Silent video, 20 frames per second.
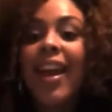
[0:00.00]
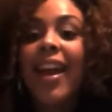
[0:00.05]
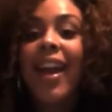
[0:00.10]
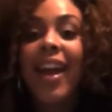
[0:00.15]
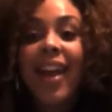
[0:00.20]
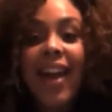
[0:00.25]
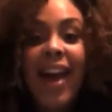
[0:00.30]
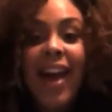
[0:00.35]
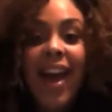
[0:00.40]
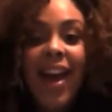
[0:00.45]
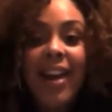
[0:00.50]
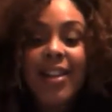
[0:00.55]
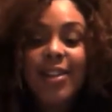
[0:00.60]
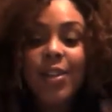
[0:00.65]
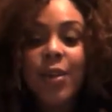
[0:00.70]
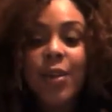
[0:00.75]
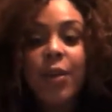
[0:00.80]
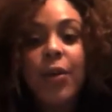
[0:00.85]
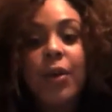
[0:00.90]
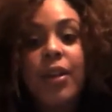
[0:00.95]
Hey guys,
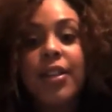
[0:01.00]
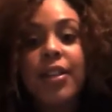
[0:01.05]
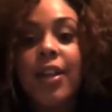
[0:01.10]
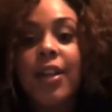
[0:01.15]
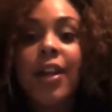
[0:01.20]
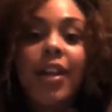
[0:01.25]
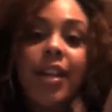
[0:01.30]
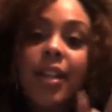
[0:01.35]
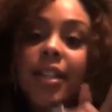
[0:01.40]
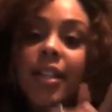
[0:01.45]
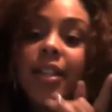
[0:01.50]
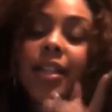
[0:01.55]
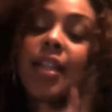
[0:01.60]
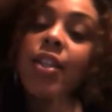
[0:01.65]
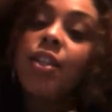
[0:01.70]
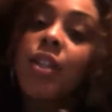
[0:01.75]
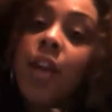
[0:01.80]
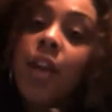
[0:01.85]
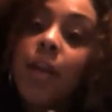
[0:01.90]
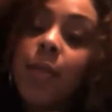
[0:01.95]
so it's your girl
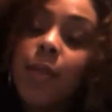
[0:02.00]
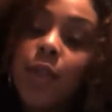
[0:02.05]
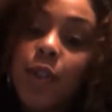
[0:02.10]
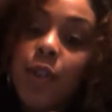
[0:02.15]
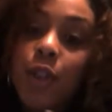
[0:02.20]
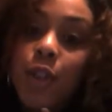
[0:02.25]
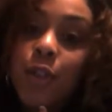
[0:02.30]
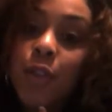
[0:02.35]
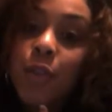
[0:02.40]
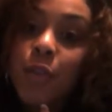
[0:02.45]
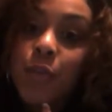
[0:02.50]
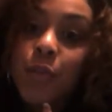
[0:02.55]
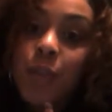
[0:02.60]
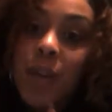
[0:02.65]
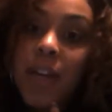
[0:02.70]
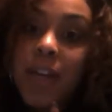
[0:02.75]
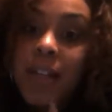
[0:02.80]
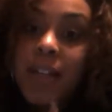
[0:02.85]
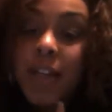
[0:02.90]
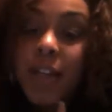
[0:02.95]
Anastasia coming to you
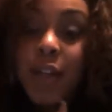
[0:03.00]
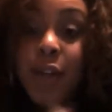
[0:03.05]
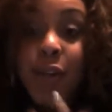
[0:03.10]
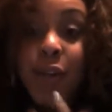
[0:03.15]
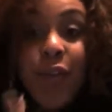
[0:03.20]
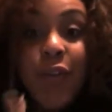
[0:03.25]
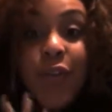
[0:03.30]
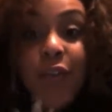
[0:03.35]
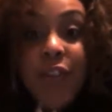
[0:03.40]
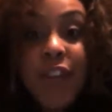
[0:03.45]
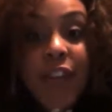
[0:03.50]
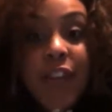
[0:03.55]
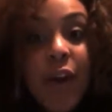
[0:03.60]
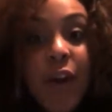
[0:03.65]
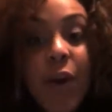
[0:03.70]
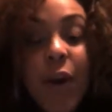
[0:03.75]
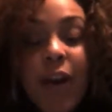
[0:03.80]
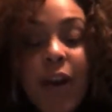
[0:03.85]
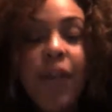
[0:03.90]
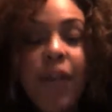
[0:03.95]
with a new
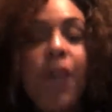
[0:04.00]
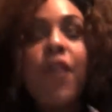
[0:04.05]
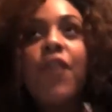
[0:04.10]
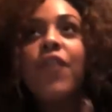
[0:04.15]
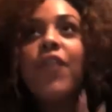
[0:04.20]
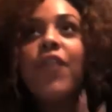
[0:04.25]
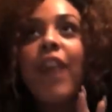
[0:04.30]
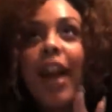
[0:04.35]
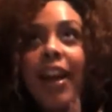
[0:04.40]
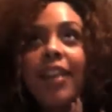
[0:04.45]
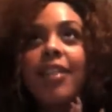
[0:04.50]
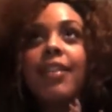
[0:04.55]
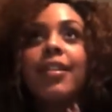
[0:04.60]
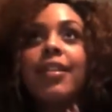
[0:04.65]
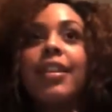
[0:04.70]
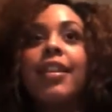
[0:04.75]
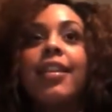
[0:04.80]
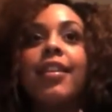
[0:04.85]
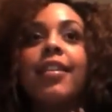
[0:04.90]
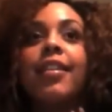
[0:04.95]
video. I know,
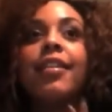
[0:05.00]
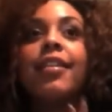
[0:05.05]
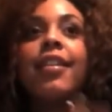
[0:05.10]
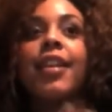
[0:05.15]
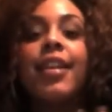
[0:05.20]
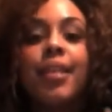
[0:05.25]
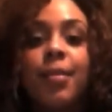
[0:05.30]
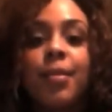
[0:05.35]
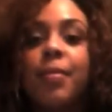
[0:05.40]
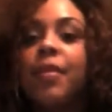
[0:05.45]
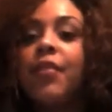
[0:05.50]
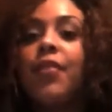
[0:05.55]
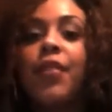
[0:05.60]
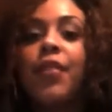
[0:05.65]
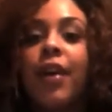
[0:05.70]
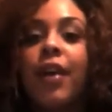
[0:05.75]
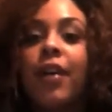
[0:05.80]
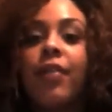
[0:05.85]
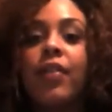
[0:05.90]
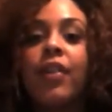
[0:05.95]
finally, it's been
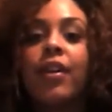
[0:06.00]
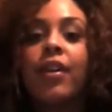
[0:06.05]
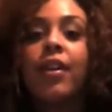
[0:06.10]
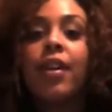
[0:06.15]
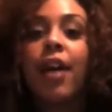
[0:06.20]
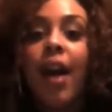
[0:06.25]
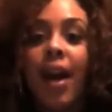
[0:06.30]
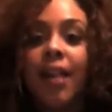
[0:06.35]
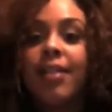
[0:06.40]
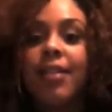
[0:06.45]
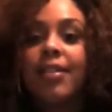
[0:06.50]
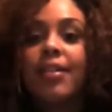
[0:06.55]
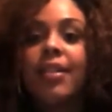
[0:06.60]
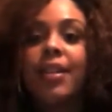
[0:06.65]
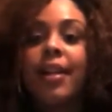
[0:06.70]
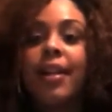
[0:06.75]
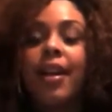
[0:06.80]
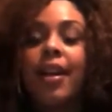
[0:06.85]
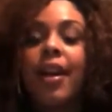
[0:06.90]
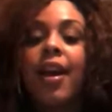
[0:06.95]
forever,
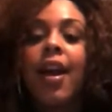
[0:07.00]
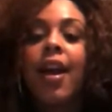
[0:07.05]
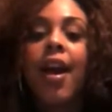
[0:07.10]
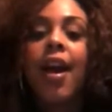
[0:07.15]
honestly.